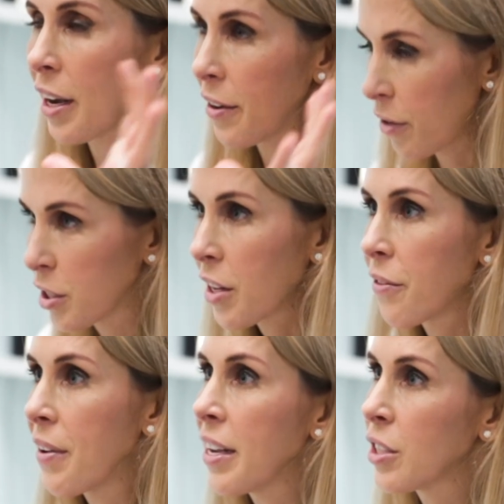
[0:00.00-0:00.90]
and you kind of focus on
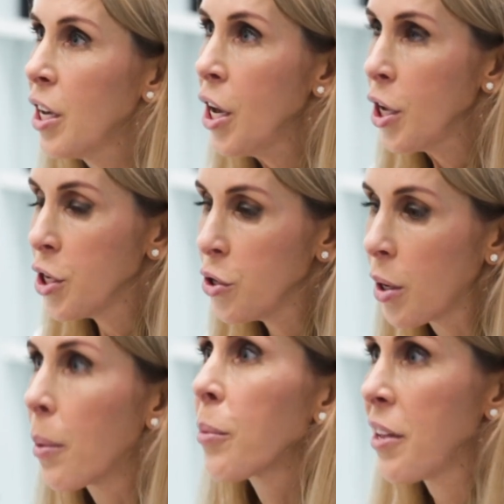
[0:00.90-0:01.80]
the face,
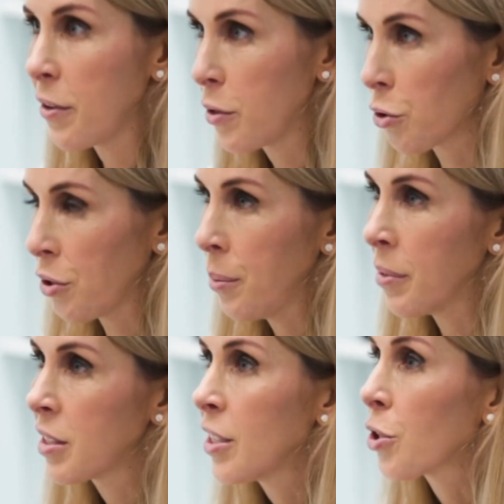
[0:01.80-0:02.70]
you come up with individual
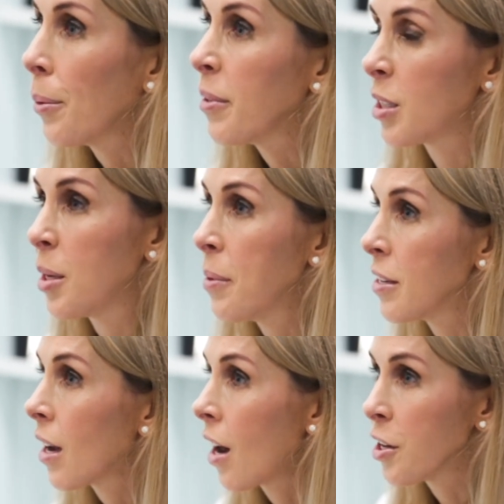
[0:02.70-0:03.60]
treatments. The treatments
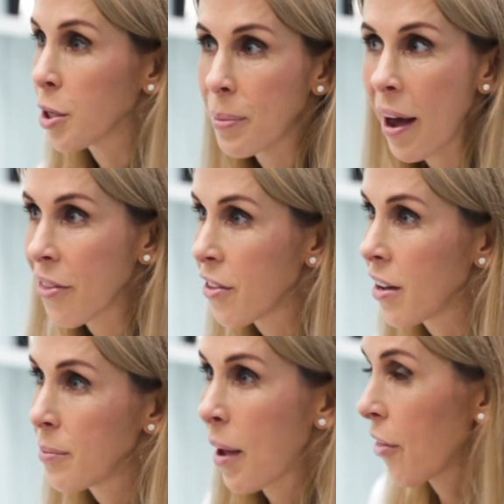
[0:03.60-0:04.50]
depend on your
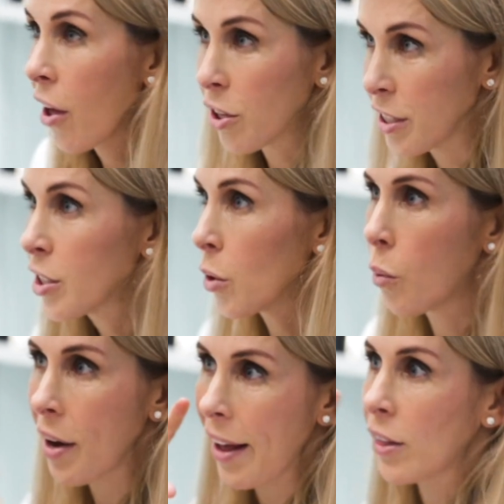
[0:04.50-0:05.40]
pathology, so
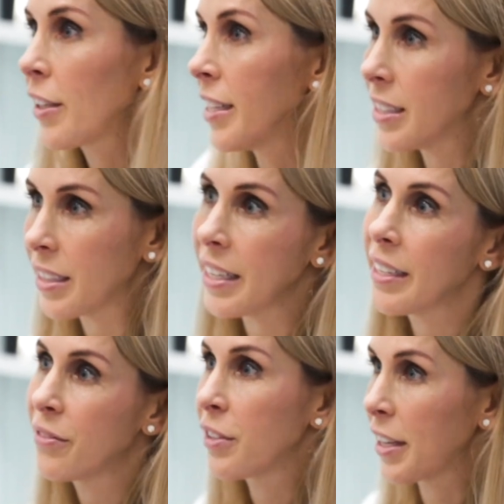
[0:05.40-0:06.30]
what I'll look and
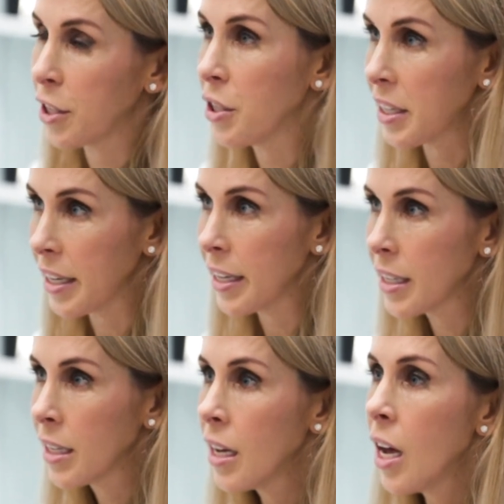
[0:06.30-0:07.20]
see and feel like you
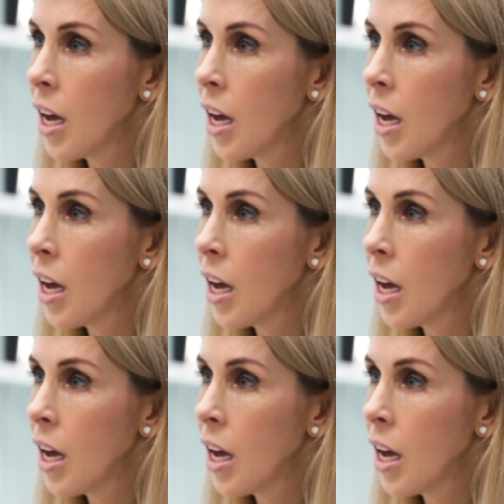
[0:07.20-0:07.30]
need. Okay,